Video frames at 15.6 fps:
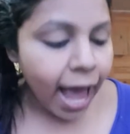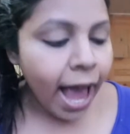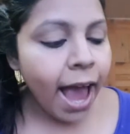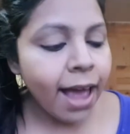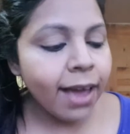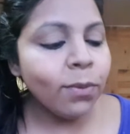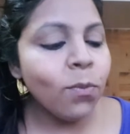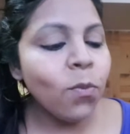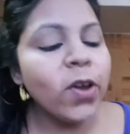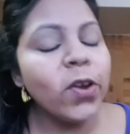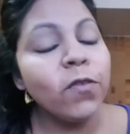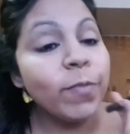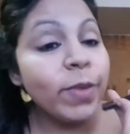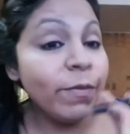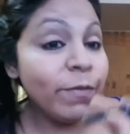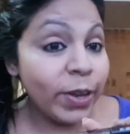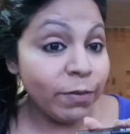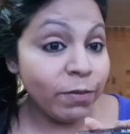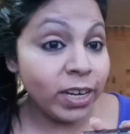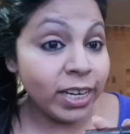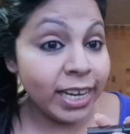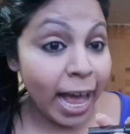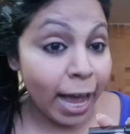And one of my
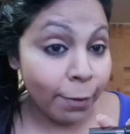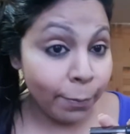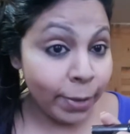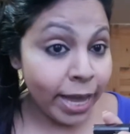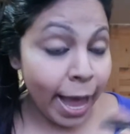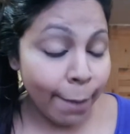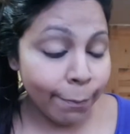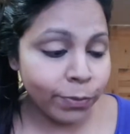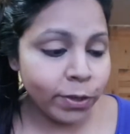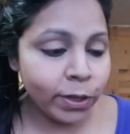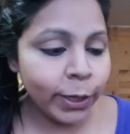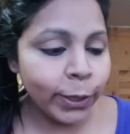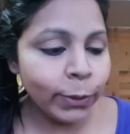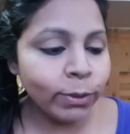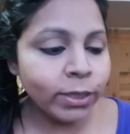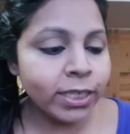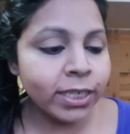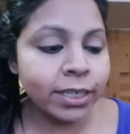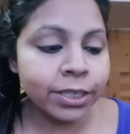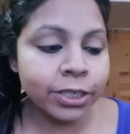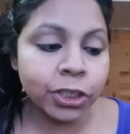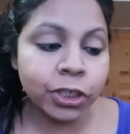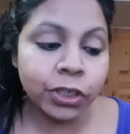favorite Lakme Absolute
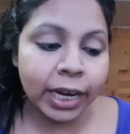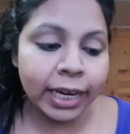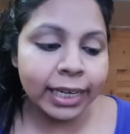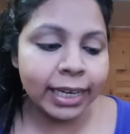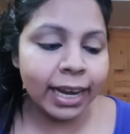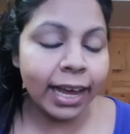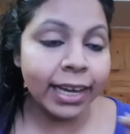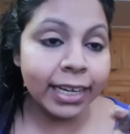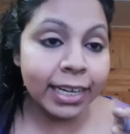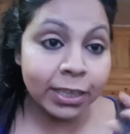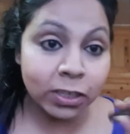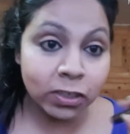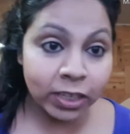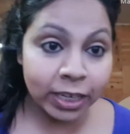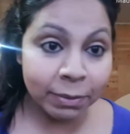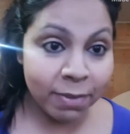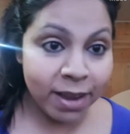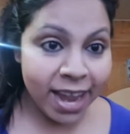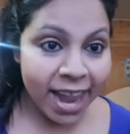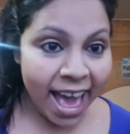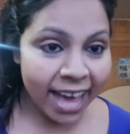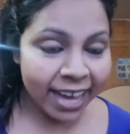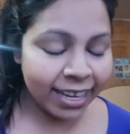Shine Line in the shade
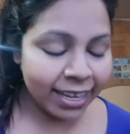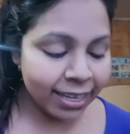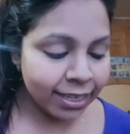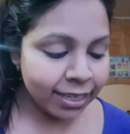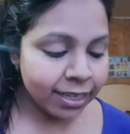black.